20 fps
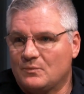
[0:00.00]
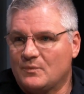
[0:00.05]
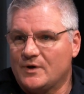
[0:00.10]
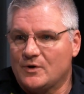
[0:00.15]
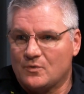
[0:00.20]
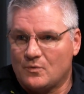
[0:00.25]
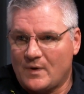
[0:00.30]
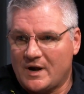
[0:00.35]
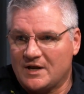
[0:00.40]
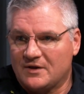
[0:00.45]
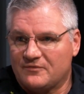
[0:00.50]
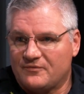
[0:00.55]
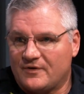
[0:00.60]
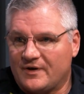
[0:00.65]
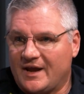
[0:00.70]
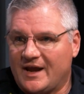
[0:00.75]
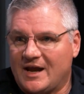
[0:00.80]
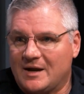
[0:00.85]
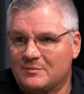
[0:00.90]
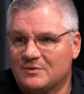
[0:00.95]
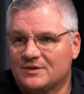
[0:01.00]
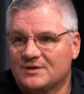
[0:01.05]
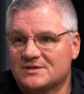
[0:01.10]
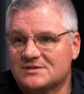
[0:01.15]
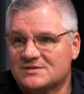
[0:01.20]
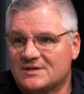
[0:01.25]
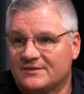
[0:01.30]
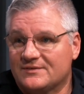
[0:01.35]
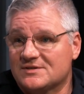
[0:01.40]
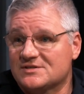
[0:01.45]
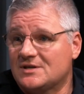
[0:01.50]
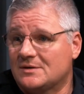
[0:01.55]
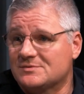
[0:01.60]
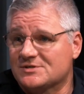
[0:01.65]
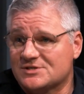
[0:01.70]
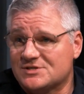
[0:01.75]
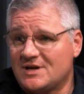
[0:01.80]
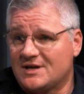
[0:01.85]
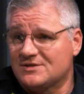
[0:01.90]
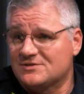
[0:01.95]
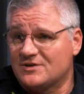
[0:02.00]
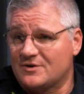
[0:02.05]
We were waiting for an ambulance, and the subject changed